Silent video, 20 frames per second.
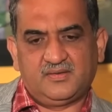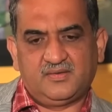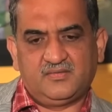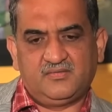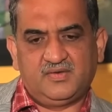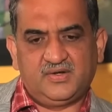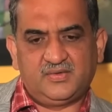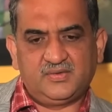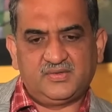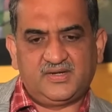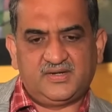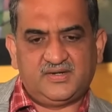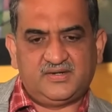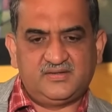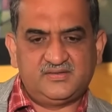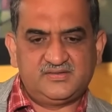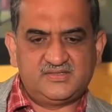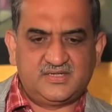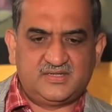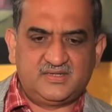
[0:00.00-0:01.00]
went to
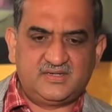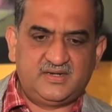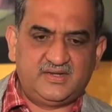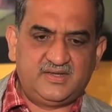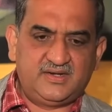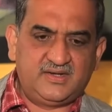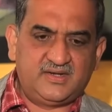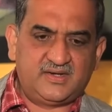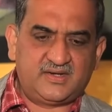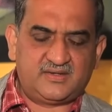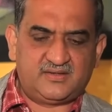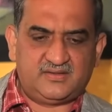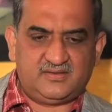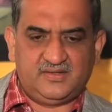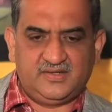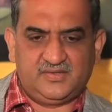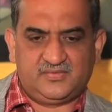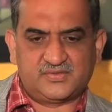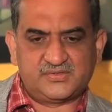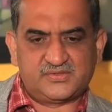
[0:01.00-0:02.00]
that general area.
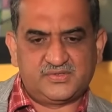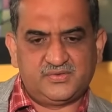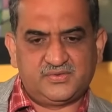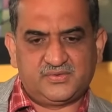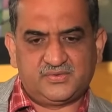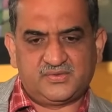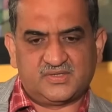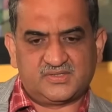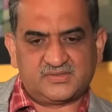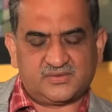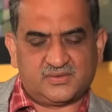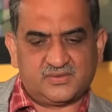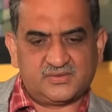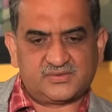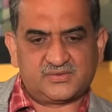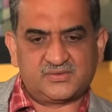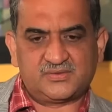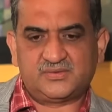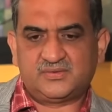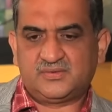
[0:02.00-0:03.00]
It was new to us
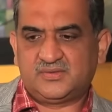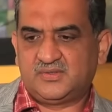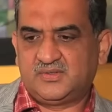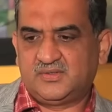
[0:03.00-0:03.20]
also.